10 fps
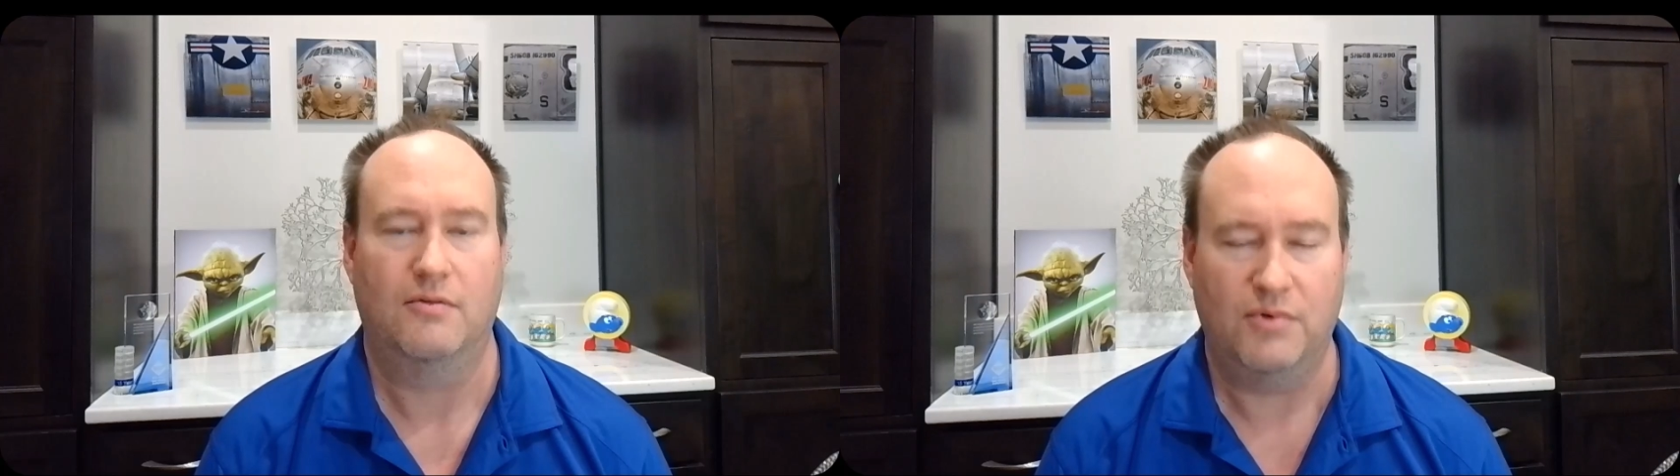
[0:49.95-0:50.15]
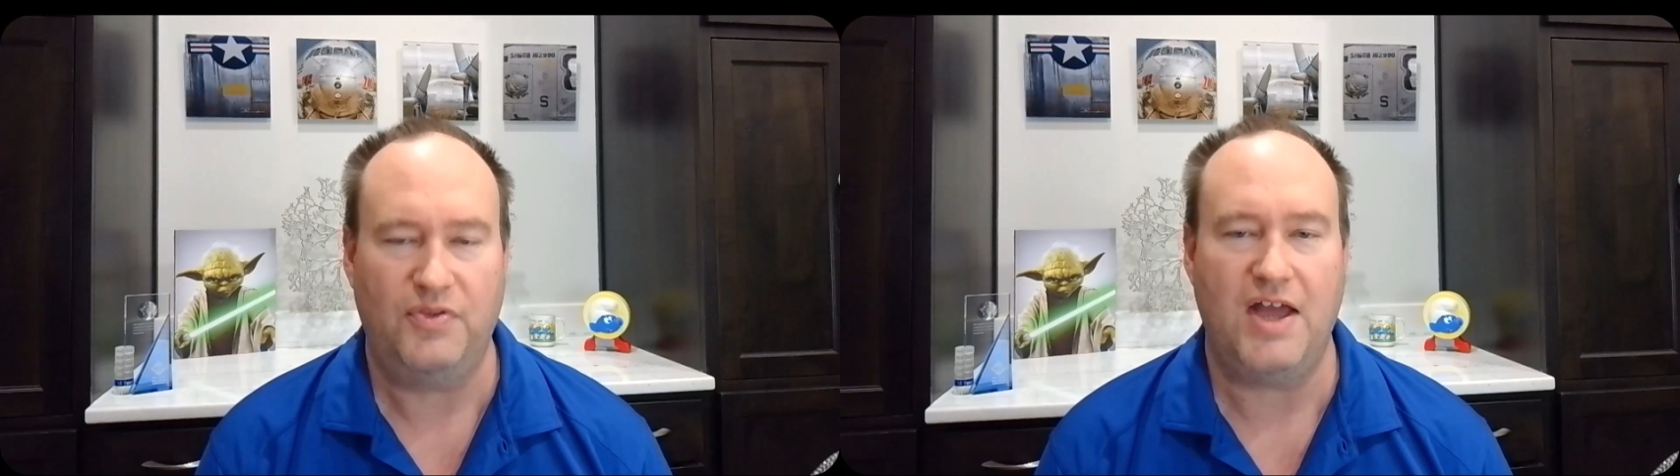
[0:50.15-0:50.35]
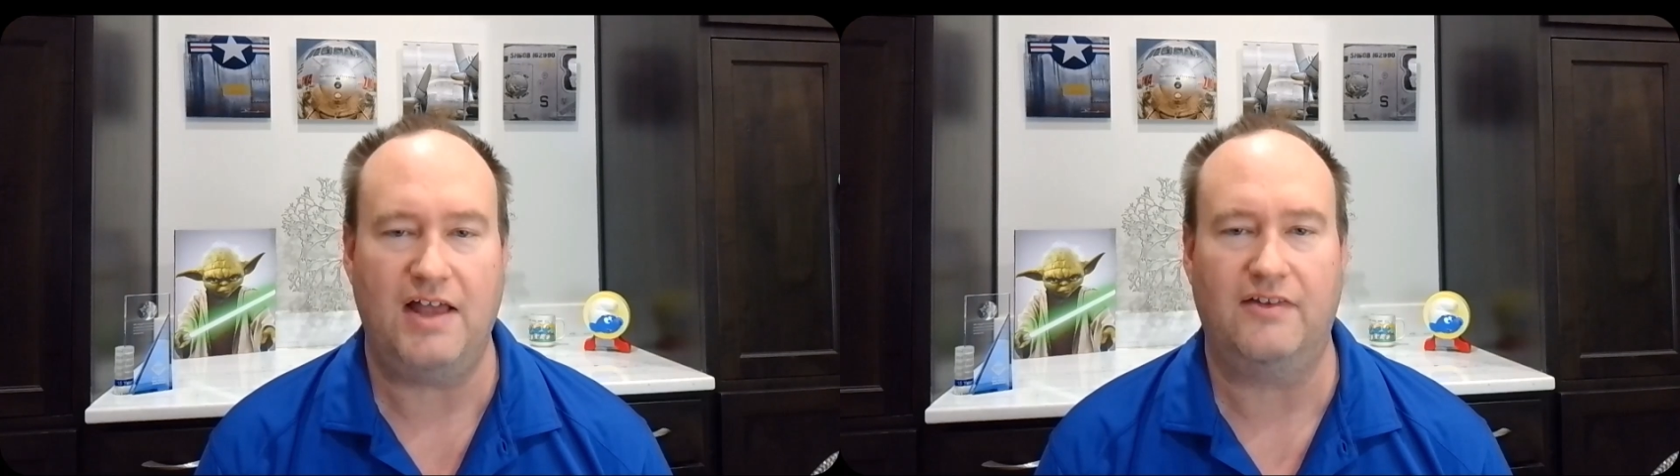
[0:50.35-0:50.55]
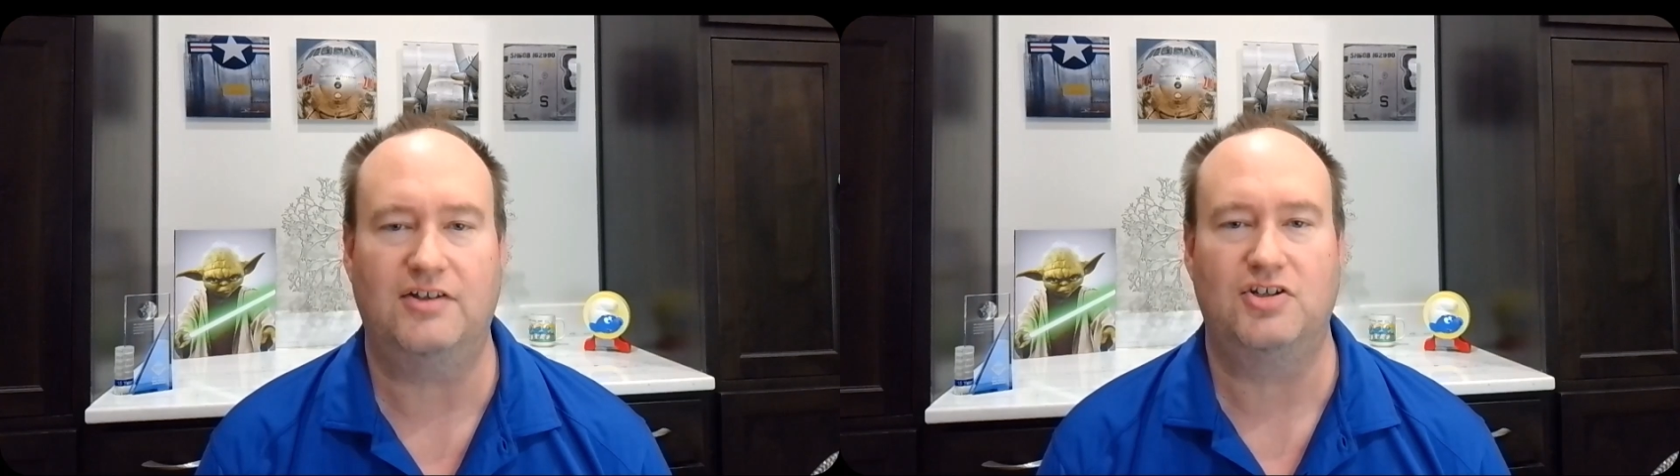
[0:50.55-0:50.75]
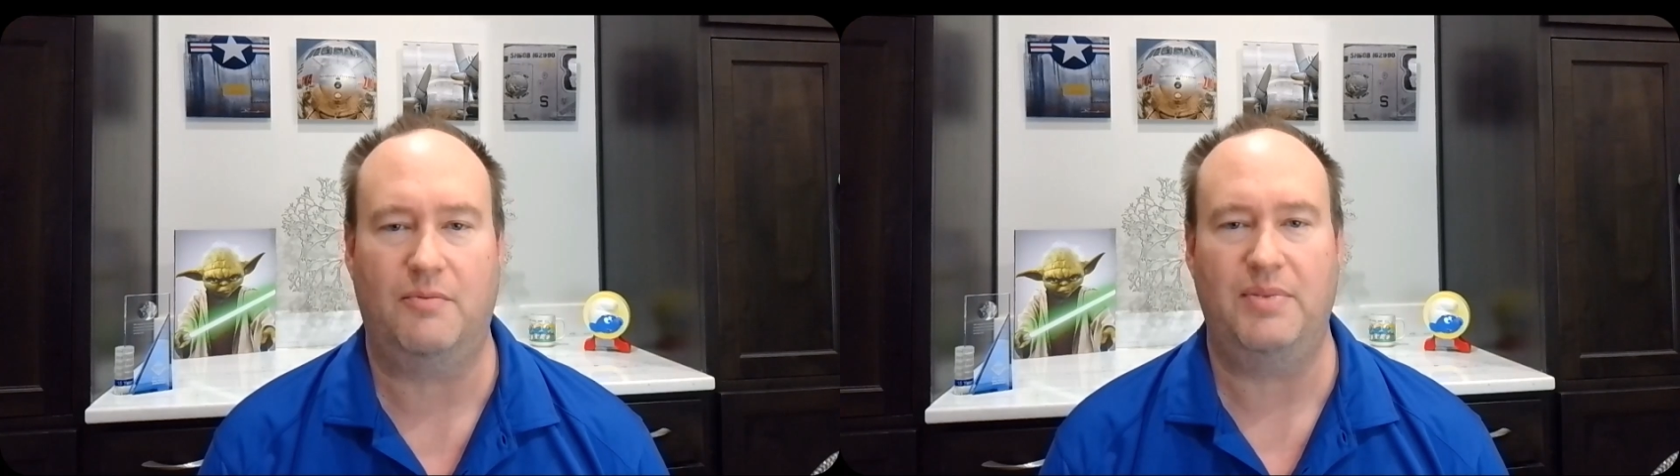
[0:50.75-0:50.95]
With that,
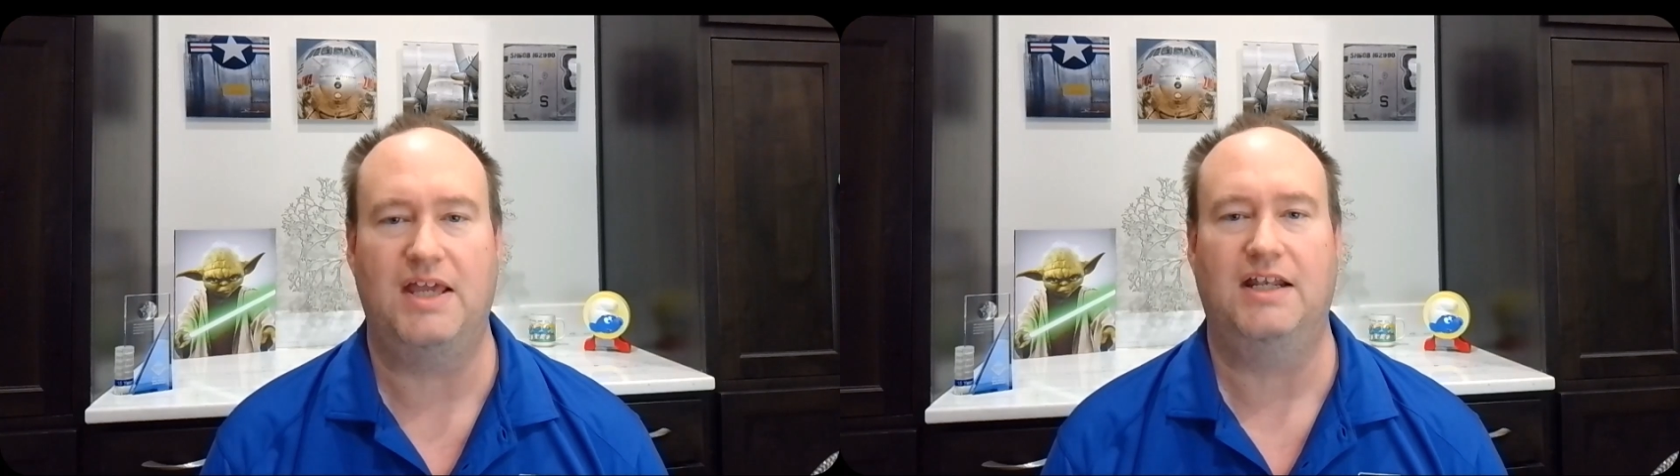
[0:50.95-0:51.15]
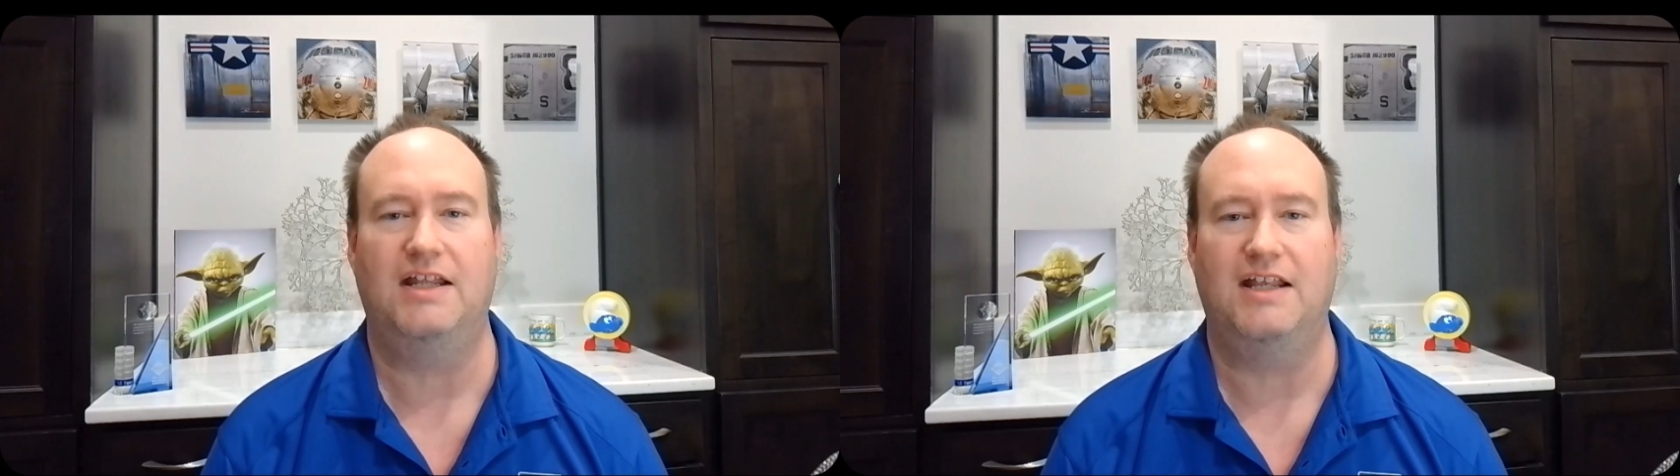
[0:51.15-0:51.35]
let's jump in